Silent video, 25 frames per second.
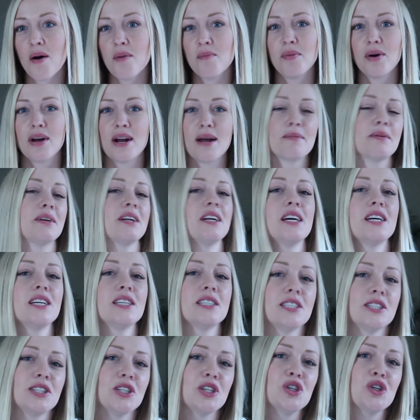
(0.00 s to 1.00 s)
But I'm going to
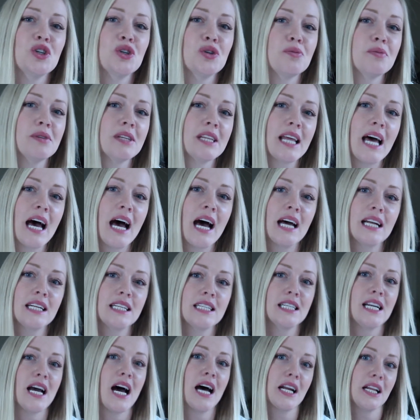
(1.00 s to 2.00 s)
assume that
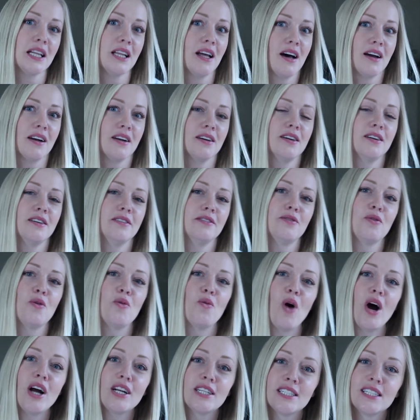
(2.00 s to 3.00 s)
not a lot of
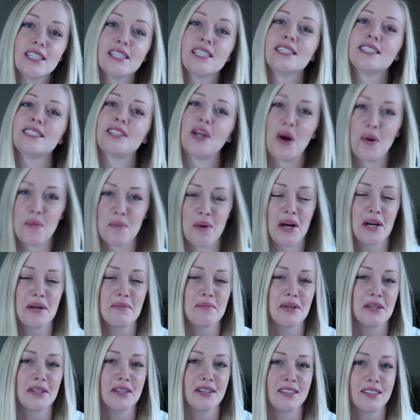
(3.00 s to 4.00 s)
watchers are
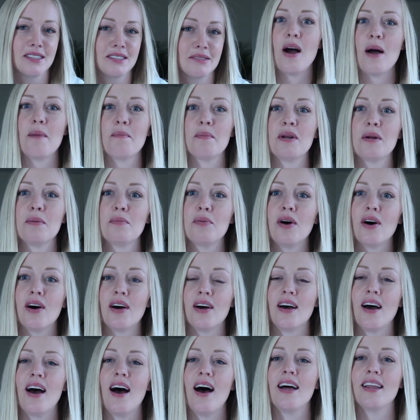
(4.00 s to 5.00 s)
bodybuilders. I'm going to
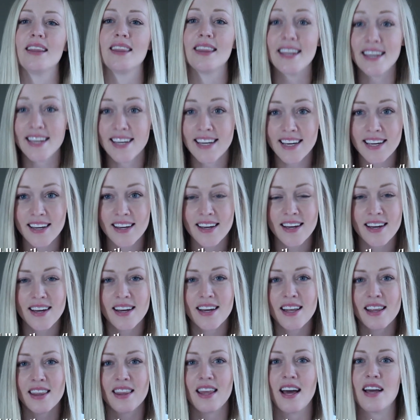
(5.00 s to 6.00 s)
put a link
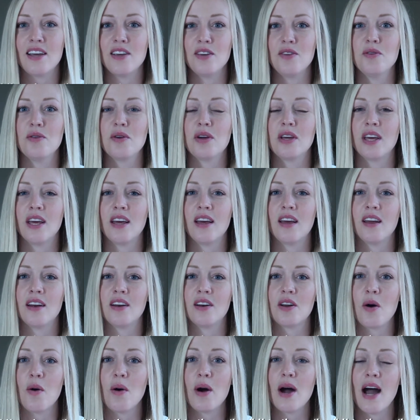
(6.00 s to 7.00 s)
that you
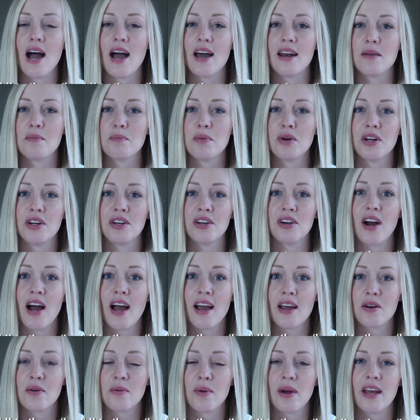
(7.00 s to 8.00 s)
can go ahead and put in your
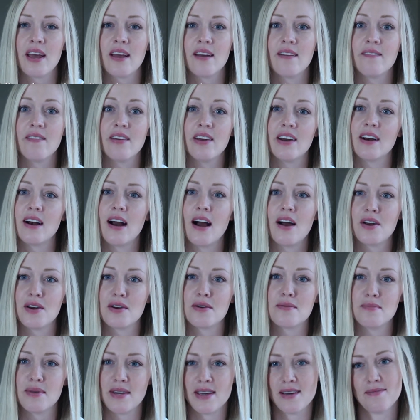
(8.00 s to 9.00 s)
height and weight and figure out
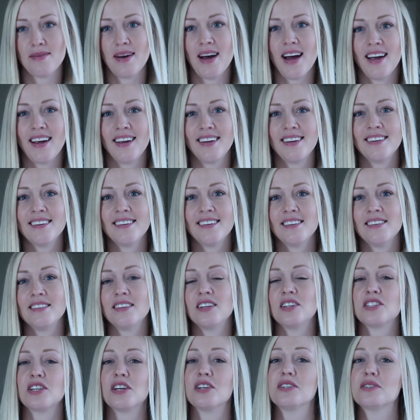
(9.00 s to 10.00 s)
your BMI.
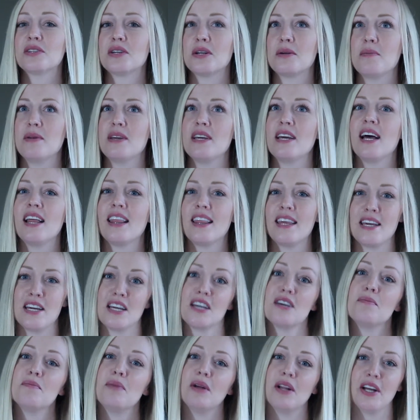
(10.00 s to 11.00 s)
There's also going to be a
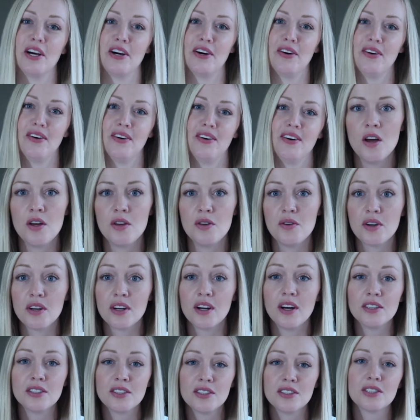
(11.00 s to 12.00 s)
link below. You can
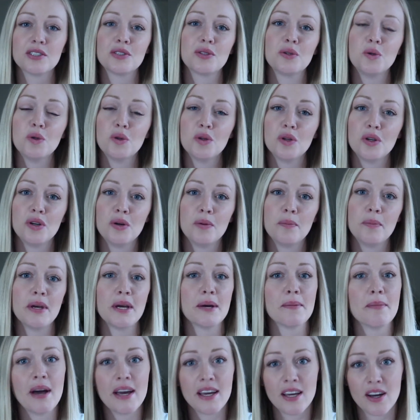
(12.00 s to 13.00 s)
also just Google
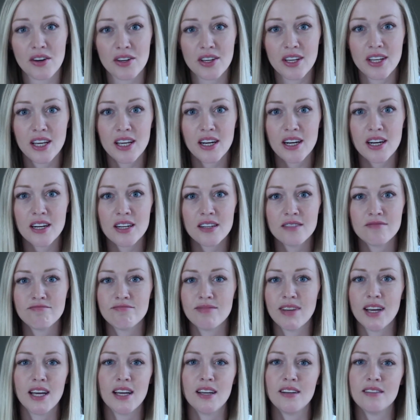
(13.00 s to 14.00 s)
BMI calculator
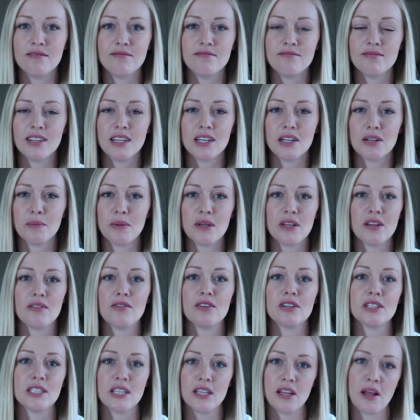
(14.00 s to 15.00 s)
and it'll be the
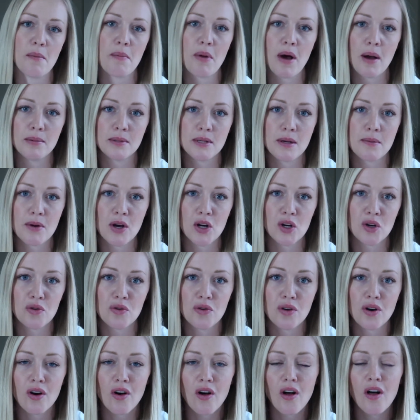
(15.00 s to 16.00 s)
first thing that pops up on
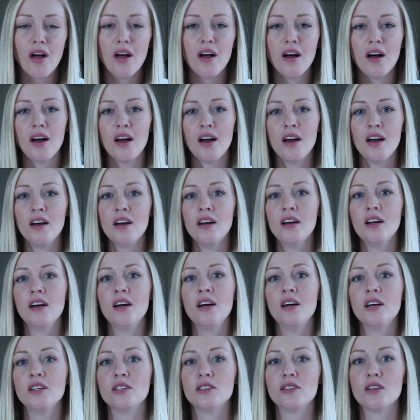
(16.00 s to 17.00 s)
Google.
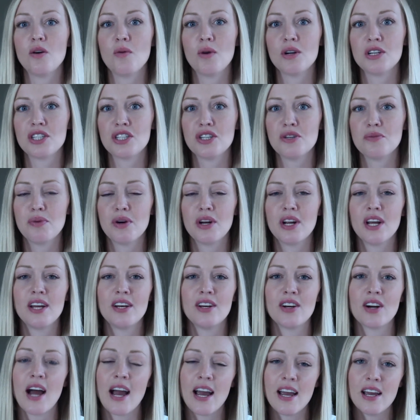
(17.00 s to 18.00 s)
So once you put in
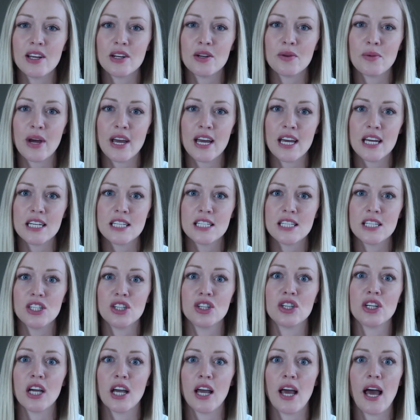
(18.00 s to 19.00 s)
your height and weight,
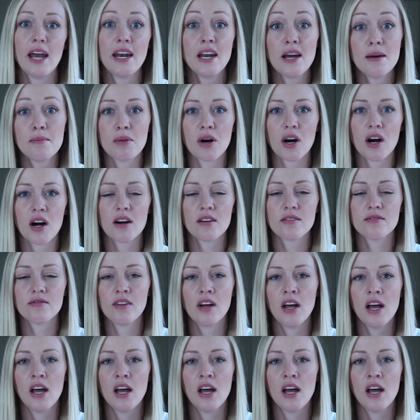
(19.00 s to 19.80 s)
you'll get a number.